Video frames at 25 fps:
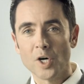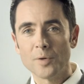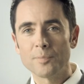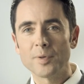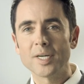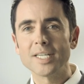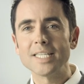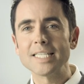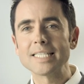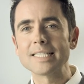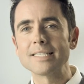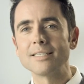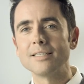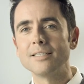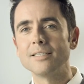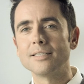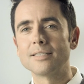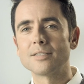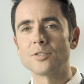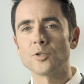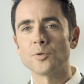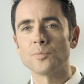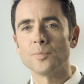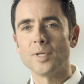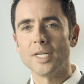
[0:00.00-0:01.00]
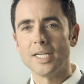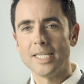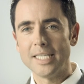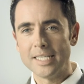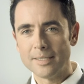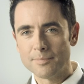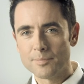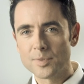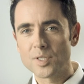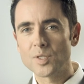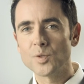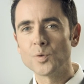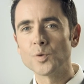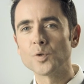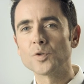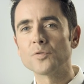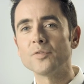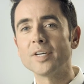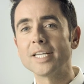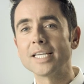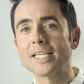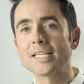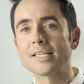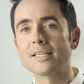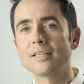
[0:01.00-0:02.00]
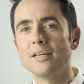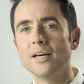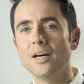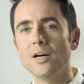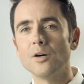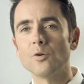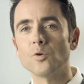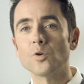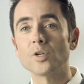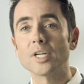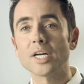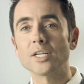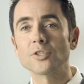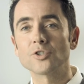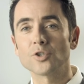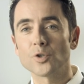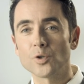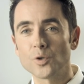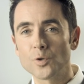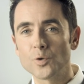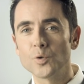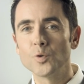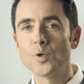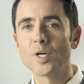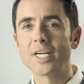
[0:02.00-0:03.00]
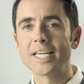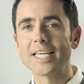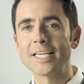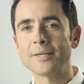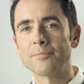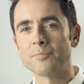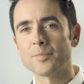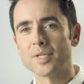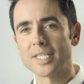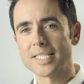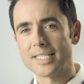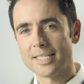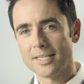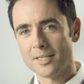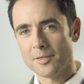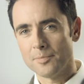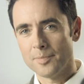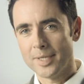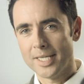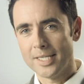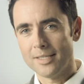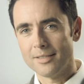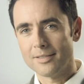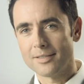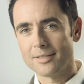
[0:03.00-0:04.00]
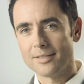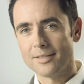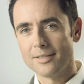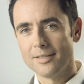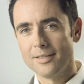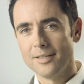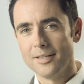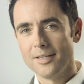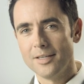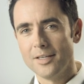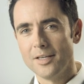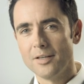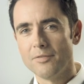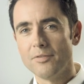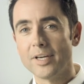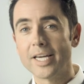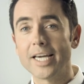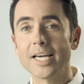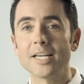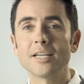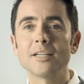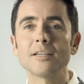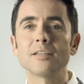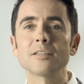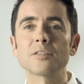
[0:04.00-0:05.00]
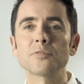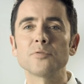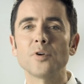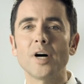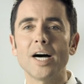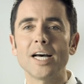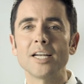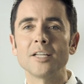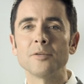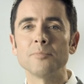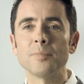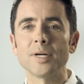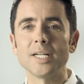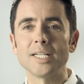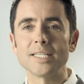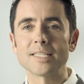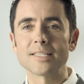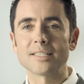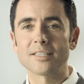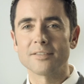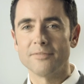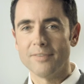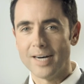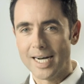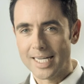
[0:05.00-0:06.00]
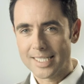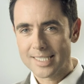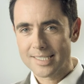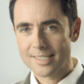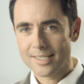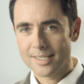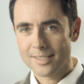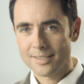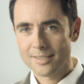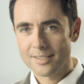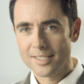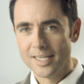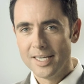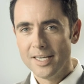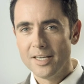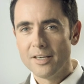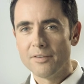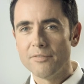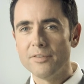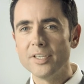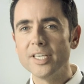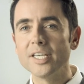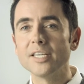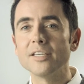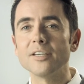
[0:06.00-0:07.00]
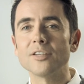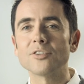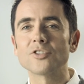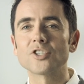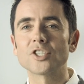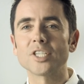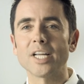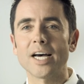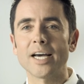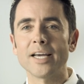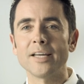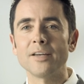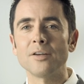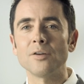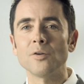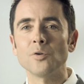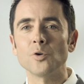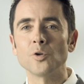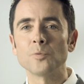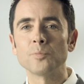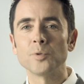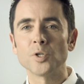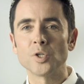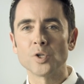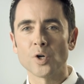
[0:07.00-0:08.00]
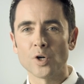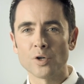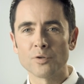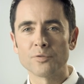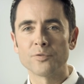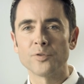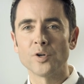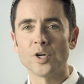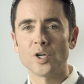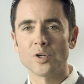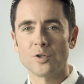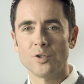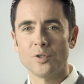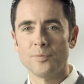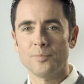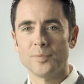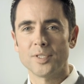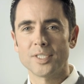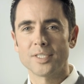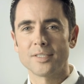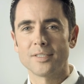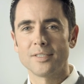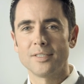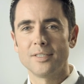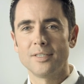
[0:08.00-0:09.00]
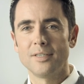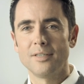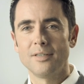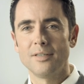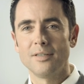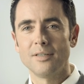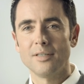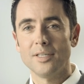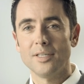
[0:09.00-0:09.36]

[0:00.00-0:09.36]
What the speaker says: our bodies, silicon is life essential and a structure-building element. We already know it as quartz sand, as it occurs in stones and cement.